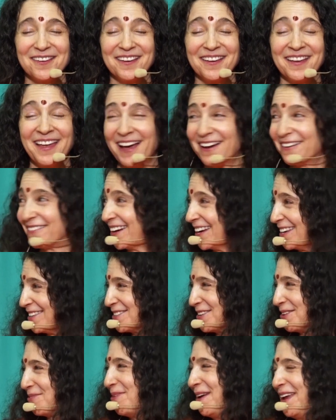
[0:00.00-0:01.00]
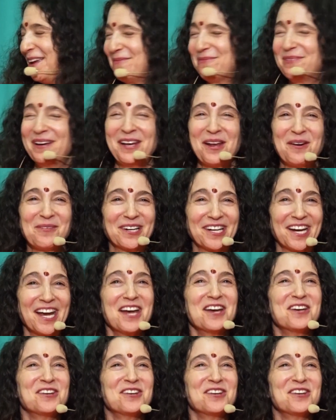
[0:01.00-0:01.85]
Yeah, right? So we know her.